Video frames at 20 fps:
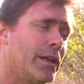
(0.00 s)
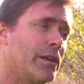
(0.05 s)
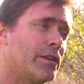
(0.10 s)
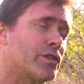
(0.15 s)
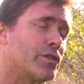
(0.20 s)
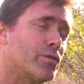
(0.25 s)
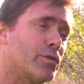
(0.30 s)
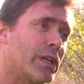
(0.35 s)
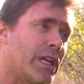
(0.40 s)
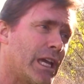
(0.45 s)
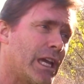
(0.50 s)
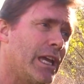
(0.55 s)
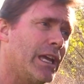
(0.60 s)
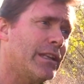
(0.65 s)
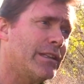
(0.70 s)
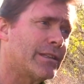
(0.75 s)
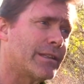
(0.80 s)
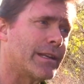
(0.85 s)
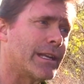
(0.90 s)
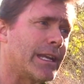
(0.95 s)
So
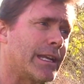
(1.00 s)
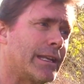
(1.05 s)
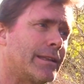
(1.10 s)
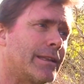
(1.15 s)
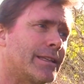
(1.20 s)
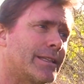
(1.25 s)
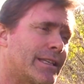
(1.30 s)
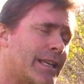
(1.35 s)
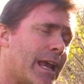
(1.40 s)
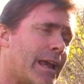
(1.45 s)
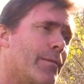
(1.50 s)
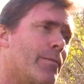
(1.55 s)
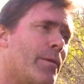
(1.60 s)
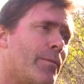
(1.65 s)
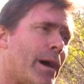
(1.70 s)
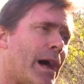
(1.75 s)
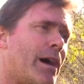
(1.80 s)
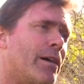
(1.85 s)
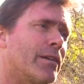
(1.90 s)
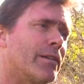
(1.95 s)
kids need the same
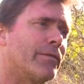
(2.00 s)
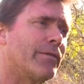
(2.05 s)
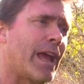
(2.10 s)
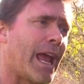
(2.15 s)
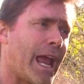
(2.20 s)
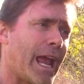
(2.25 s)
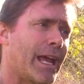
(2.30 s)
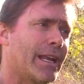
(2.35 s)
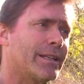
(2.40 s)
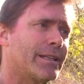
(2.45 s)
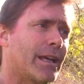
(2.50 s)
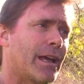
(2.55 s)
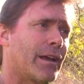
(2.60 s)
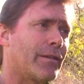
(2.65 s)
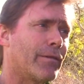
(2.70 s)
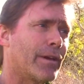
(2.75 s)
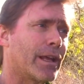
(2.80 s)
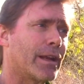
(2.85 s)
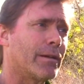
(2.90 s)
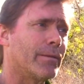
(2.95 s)
amount of
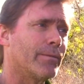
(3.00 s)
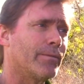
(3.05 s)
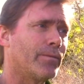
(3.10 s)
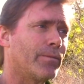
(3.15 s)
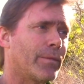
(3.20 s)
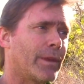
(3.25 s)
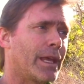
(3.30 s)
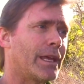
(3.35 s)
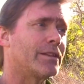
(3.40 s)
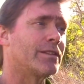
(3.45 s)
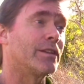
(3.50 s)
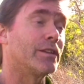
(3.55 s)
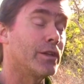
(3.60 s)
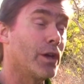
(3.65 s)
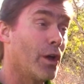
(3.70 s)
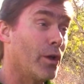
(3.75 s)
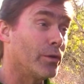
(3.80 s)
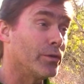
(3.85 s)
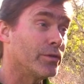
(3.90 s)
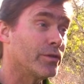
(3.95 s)
anti-venom as
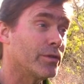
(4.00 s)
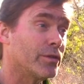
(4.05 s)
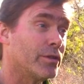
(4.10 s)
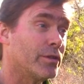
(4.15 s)
adults.